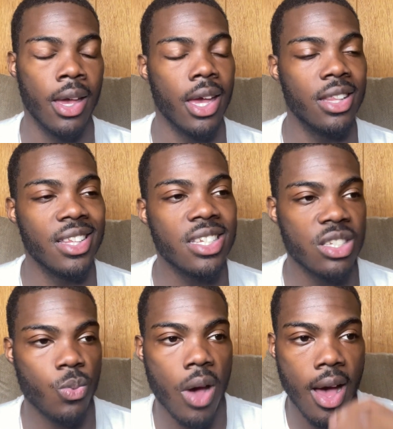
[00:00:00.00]
And this
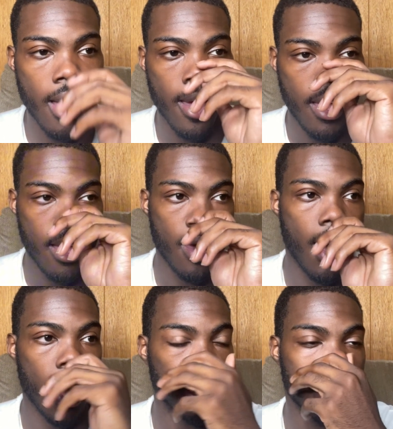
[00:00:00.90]
is why
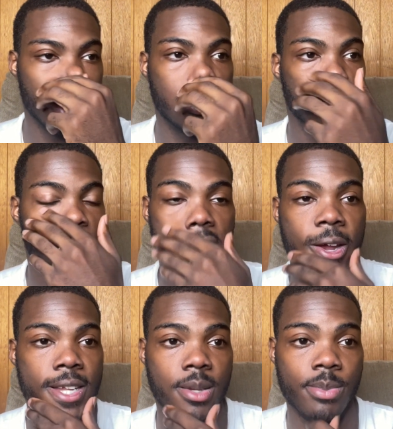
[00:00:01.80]
I get so
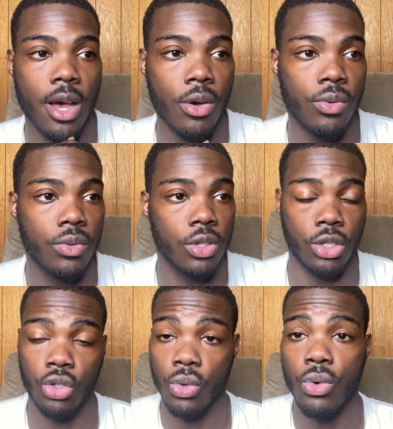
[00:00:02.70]
serious about the
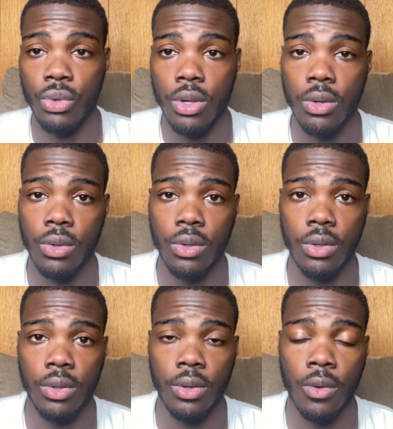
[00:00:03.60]
truth,
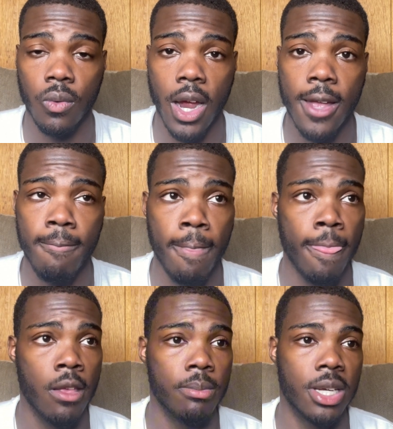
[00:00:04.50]
right?
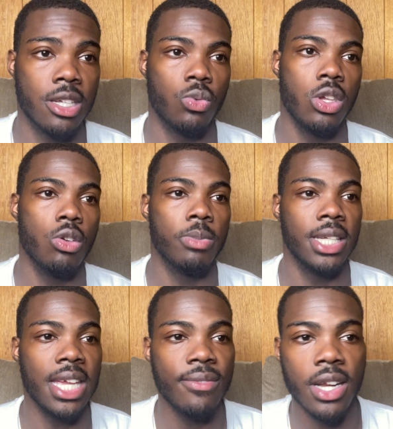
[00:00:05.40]
Because when you're
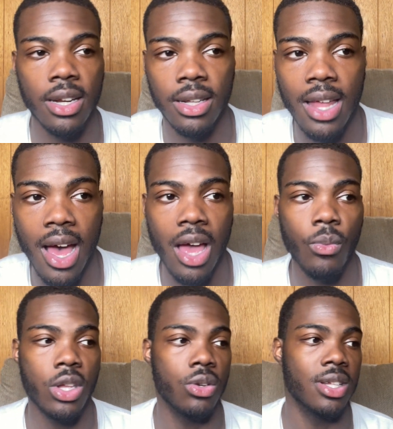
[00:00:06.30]
believing in a lie,
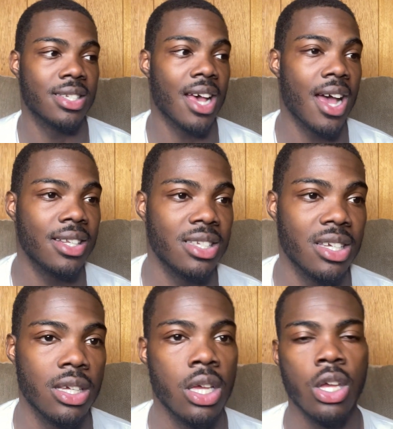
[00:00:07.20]
when you decide
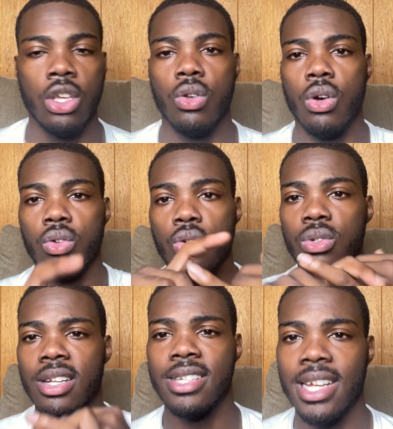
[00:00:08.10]
to, you know,
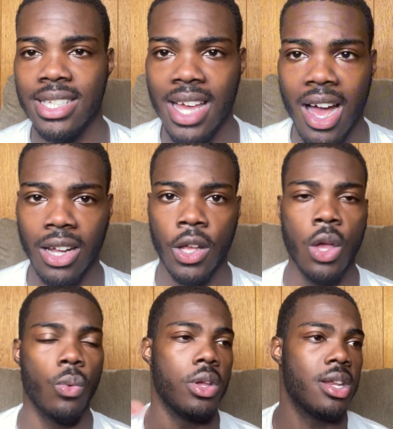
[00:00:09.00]
use the TikTok,
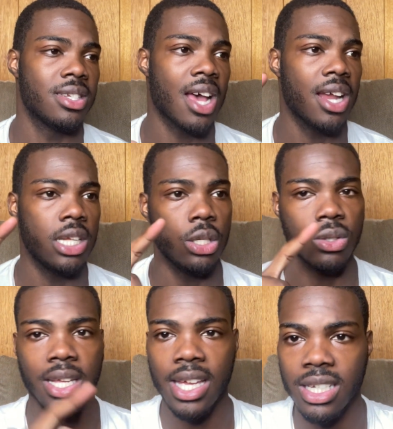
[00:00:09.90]
when you decide to
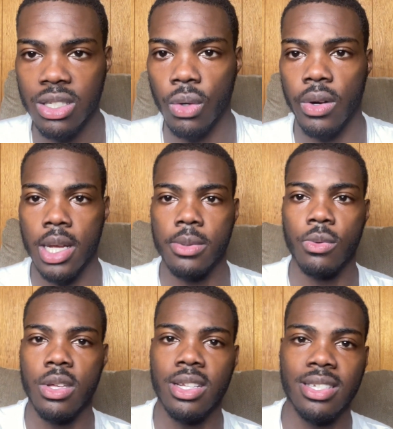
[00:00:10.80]
use the Instagrams,
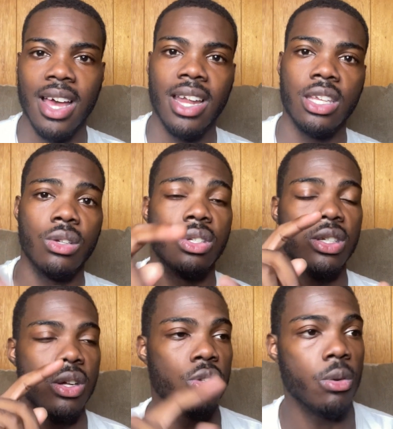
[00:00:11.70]
when you decide to use the
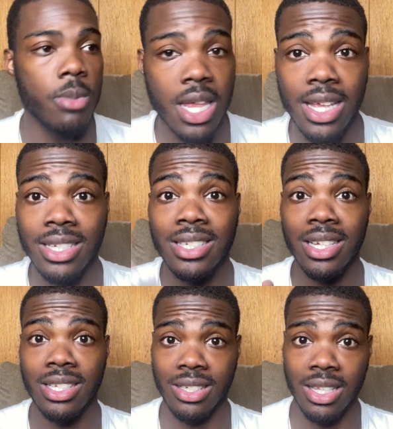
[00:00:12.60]
social media
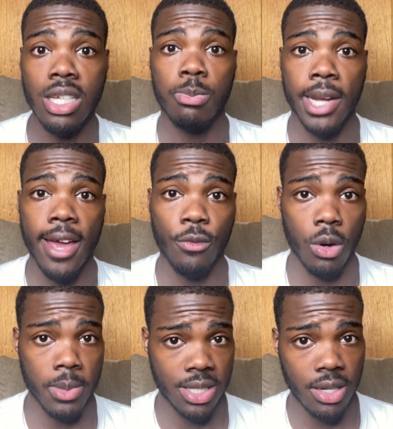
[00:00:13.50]
such as this
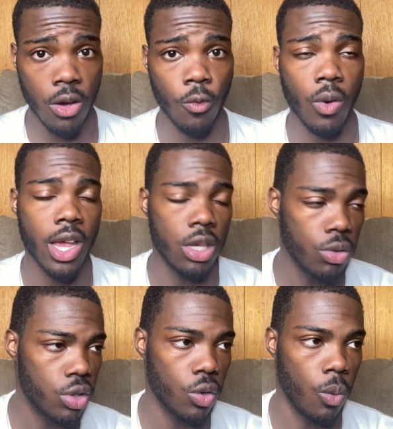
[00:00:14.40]
platform itself, right?
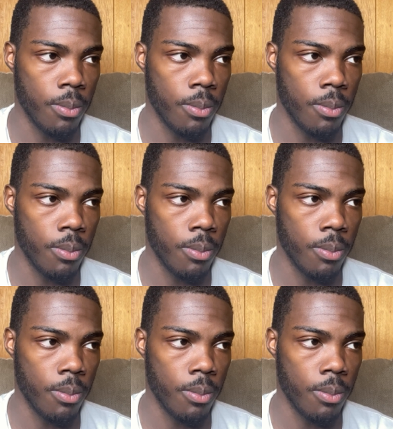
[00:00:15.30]
YouTube,